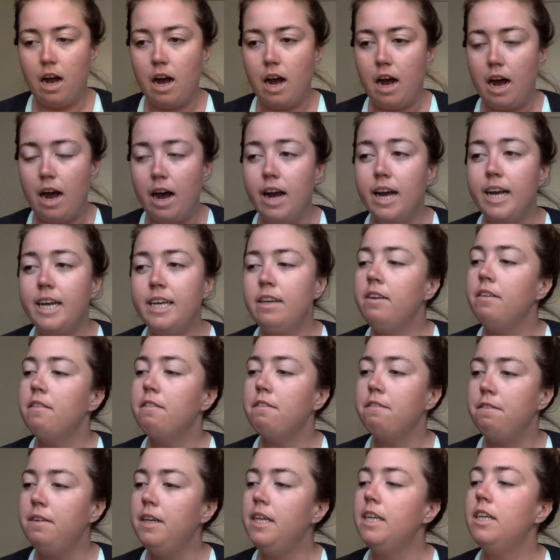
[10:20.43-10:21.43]
I
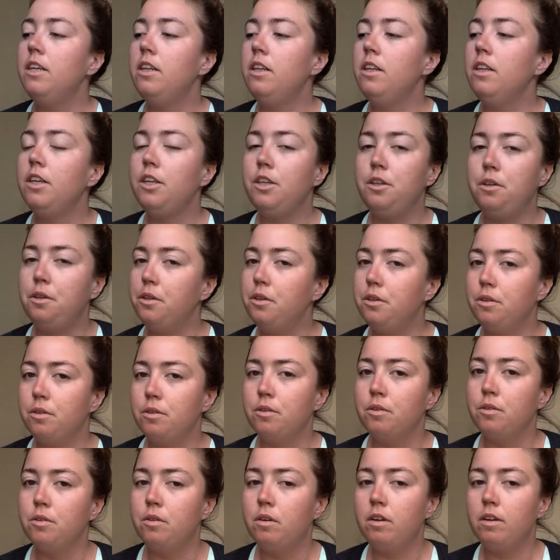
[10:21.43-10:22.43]
feel
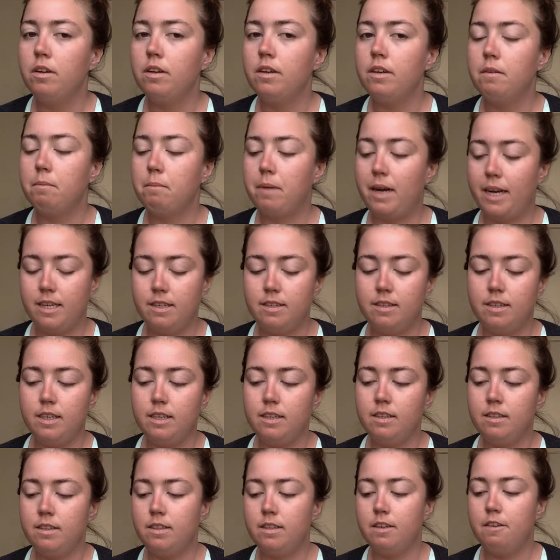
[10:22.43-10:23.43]
you,
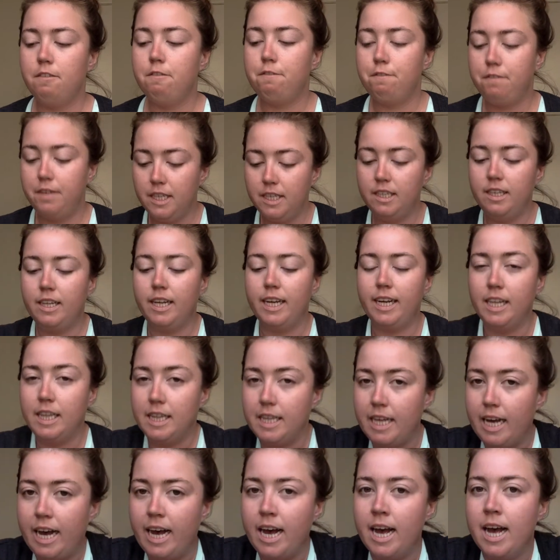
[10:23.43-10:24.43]
Pisces, feeling
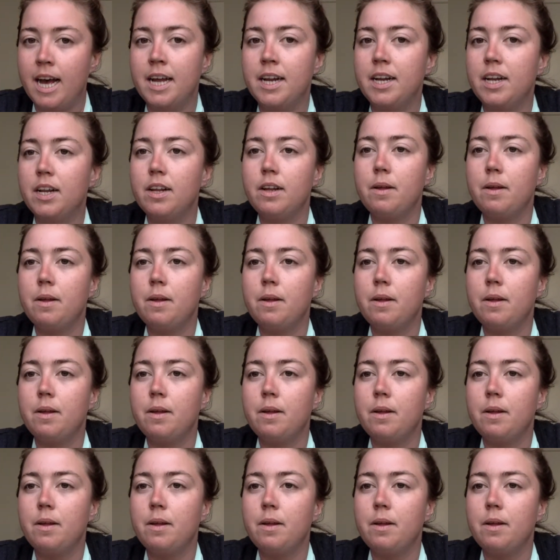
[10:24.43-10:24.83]
that